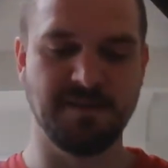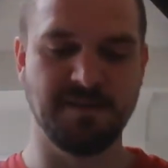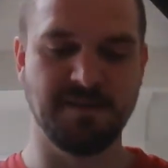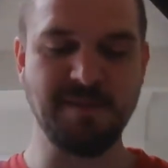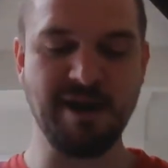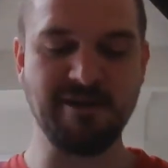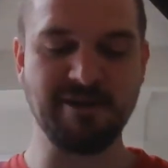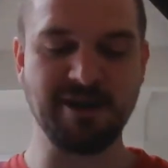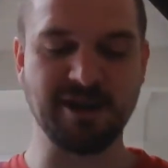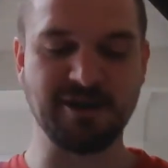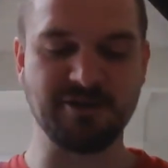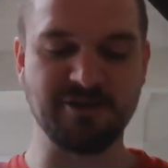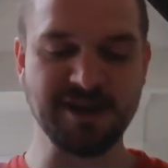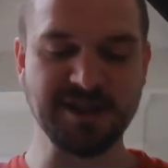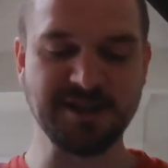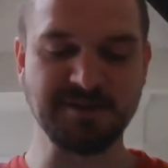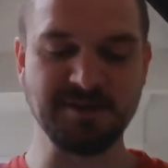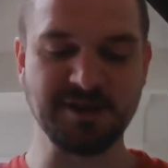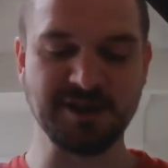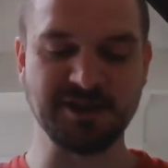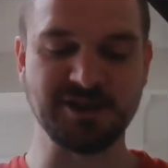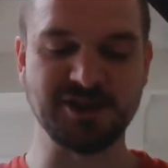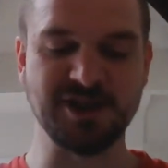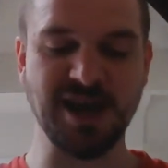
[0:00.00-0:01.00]
"Merry
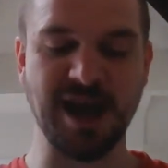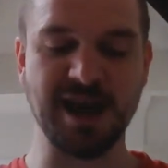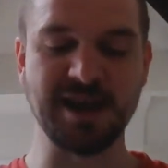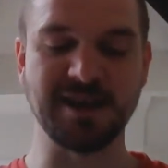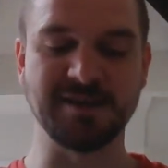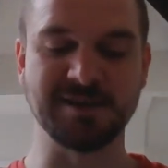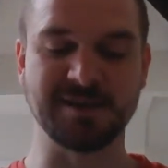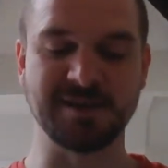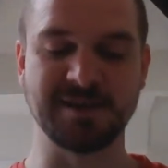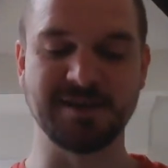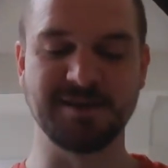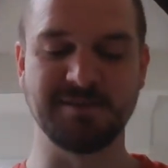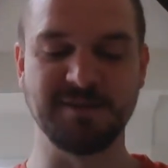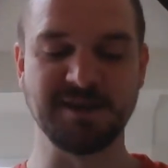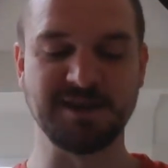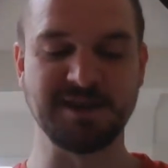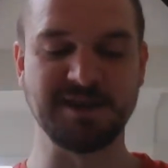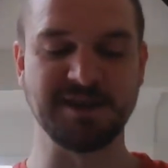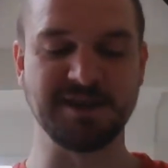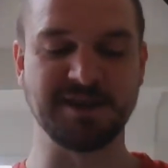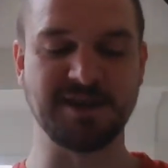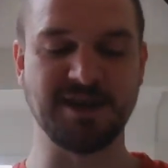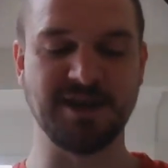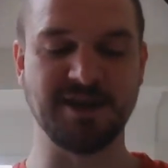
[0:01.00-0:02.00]
Christmas, child,"
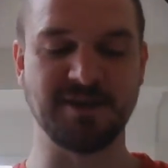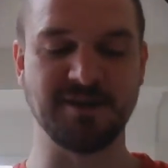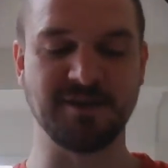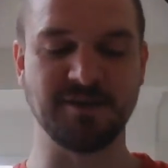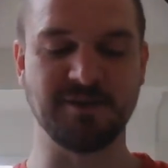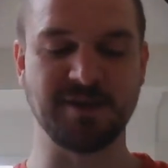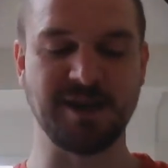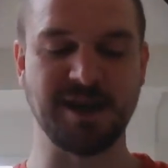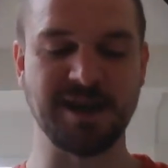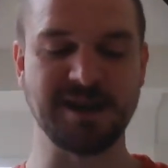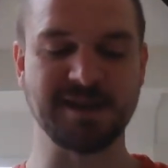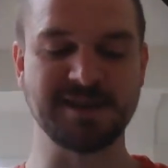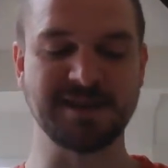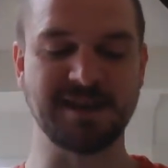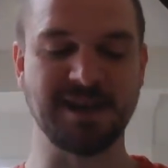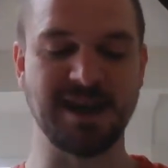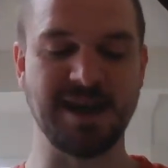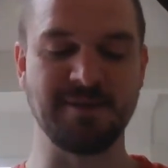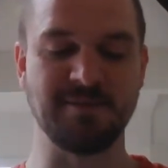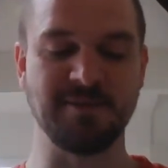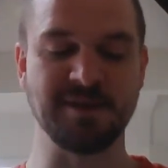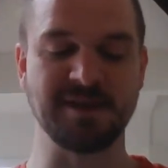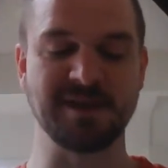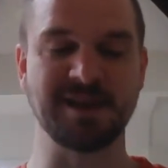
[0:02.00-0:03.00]
Mrs. Curdle would
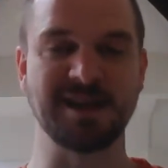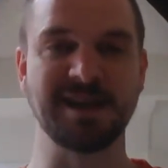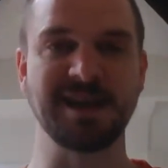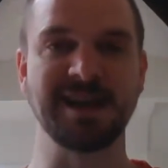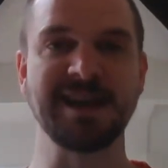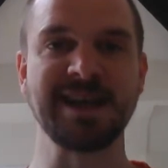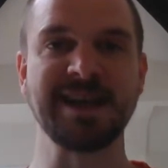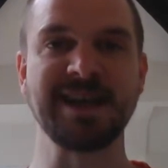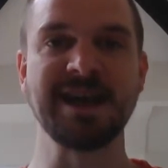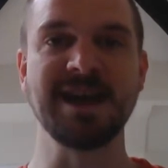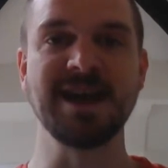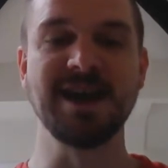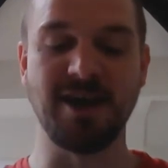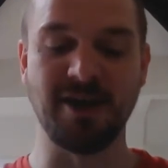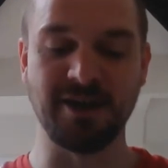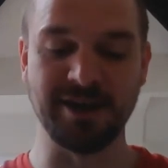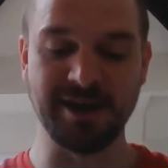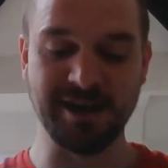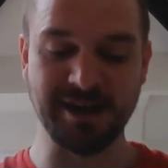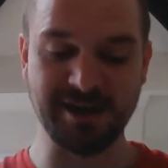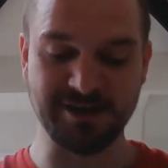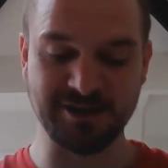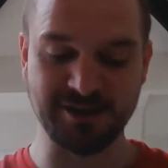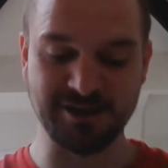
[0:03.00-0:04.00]
exclaim with glee on
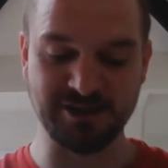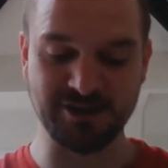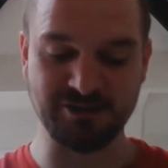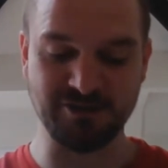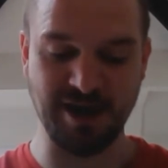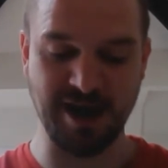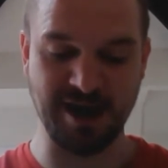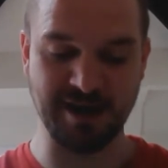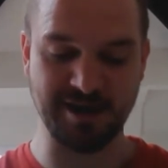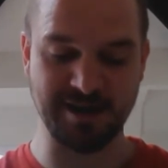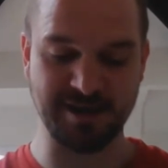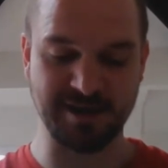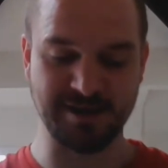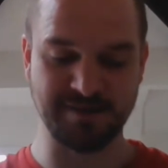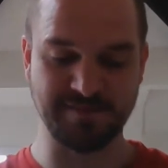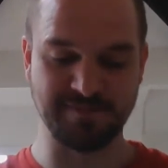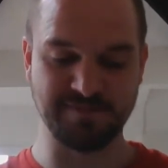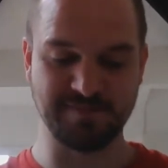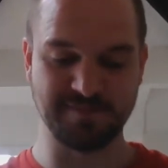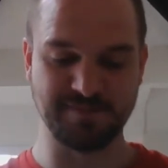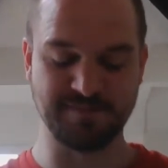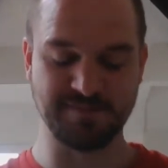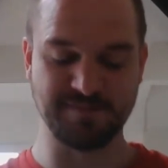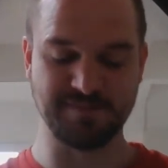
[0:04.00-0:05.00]
each strike.
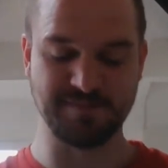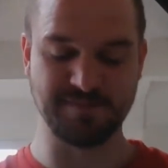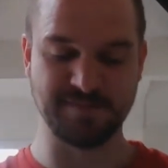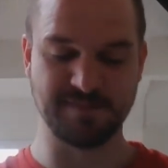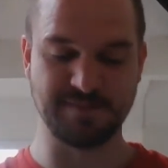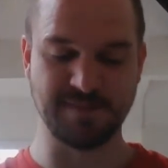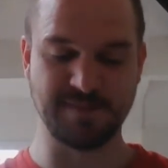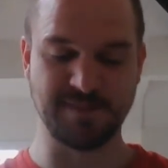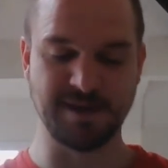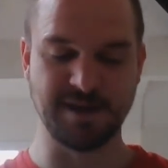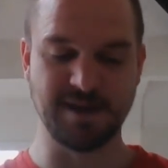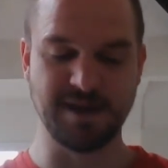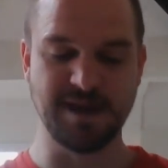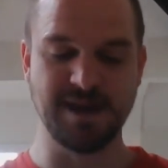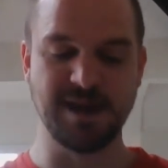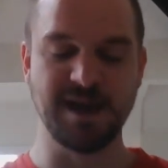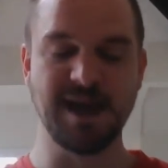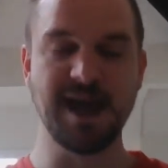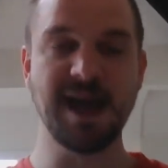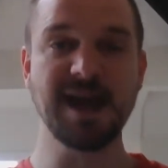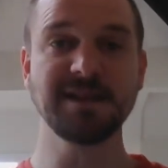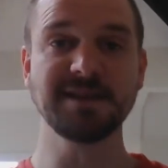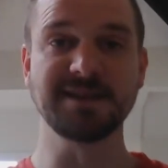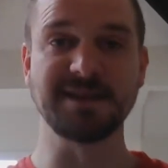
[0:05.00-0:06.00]

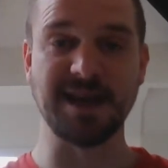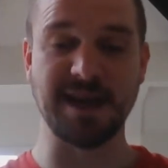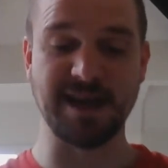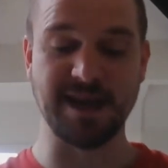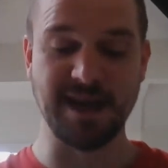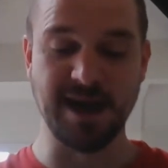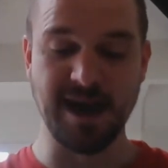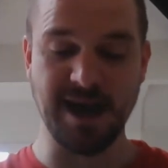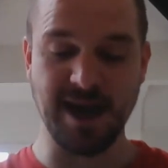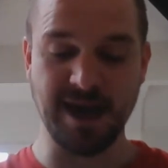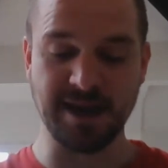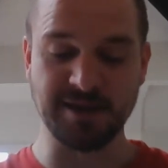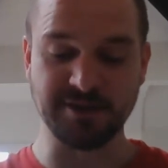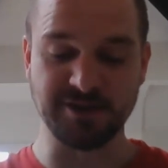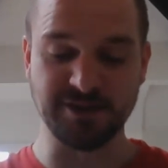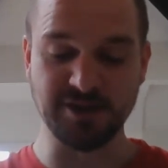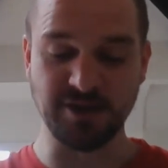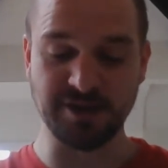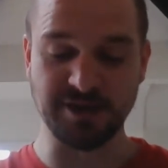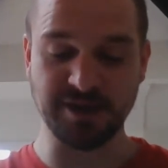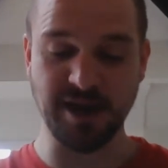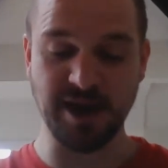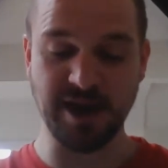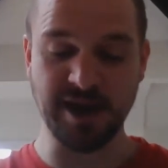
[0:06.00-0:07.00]
Elsie
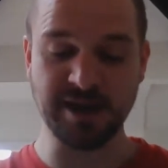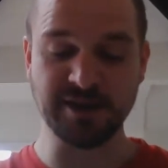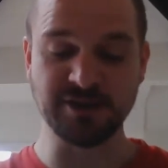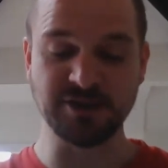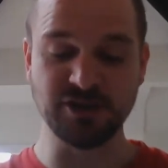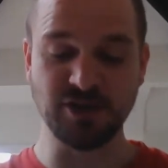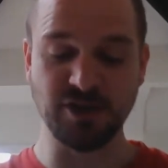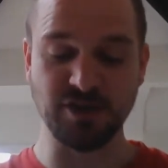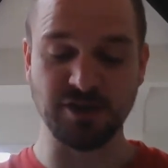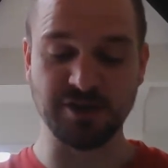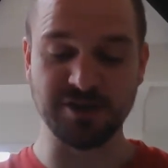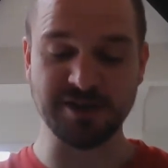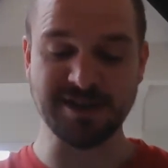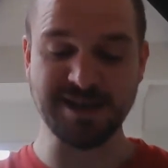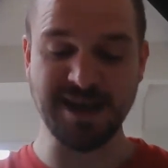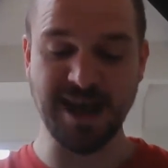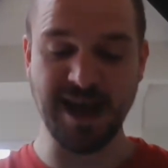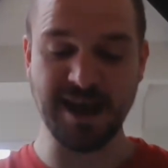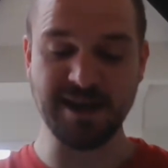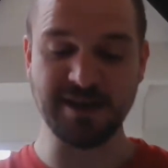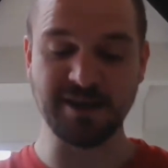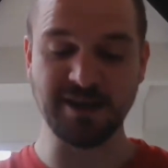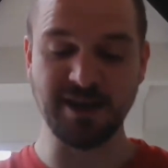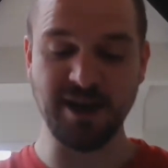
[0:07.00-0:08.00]
endured
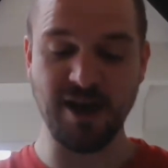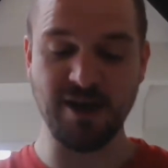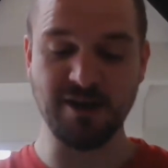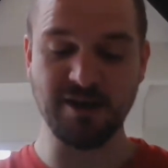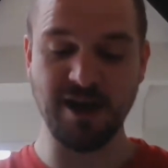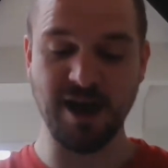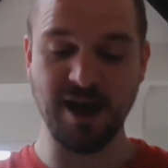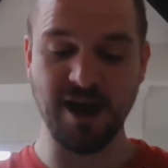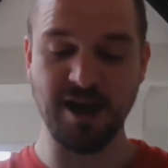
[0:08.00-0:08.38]
10 long,